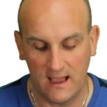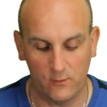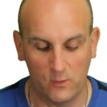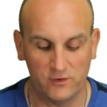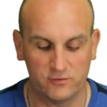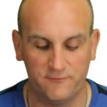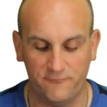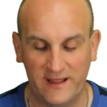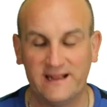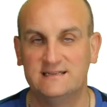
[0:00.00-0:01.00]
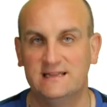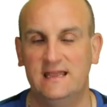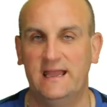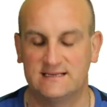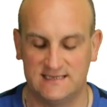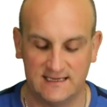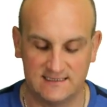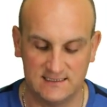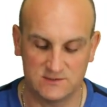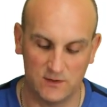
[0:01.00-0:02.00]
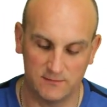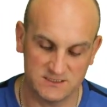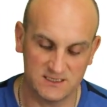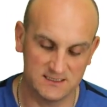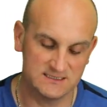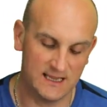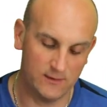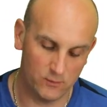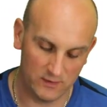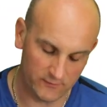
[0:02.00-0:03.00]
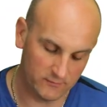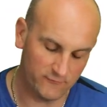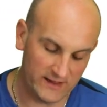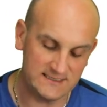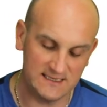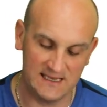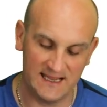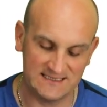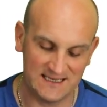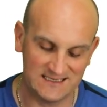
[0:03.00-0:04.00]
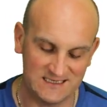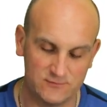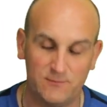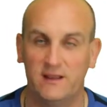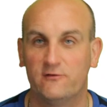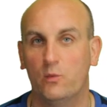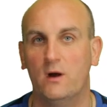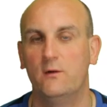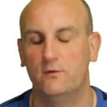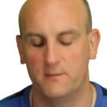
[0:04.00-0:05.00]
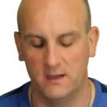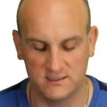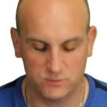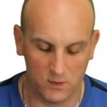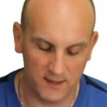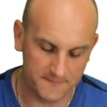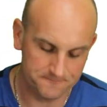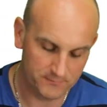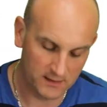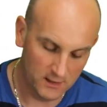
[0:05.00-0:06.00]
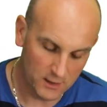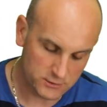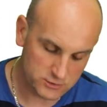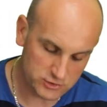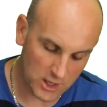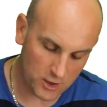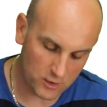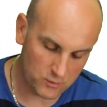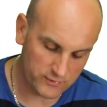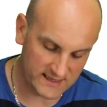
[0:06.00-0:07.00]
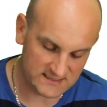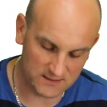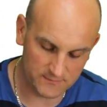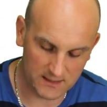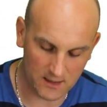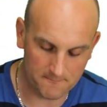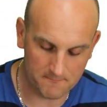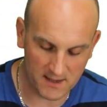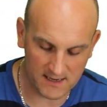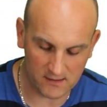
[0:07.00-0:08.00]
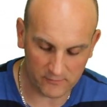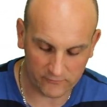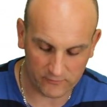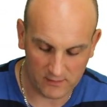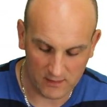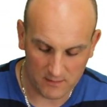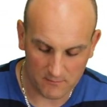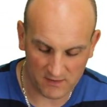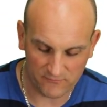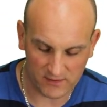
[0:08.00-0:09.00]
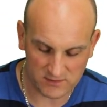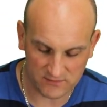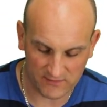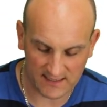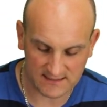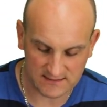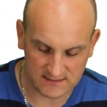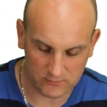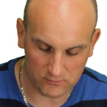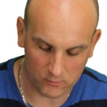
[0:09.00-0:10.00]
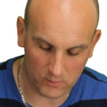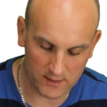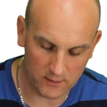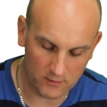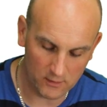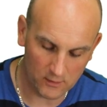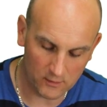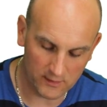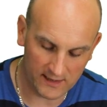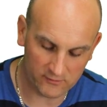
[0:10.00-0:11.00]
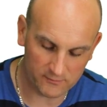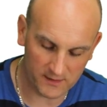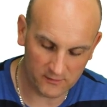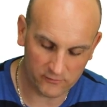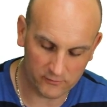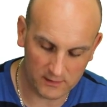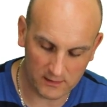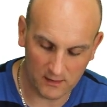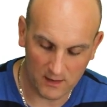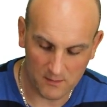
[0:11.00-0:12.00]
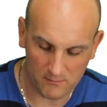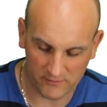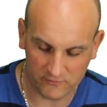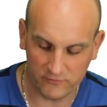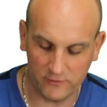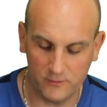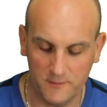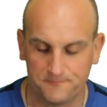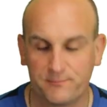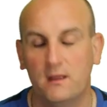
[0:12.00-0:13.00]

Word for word: and we want to reflect in the x-axis. Well, I'm just going to say, well, if I'm reflecting in the x-axis, replace y with -y. So that's going to become minus my function of x is equal to 1 on x -3 + 2.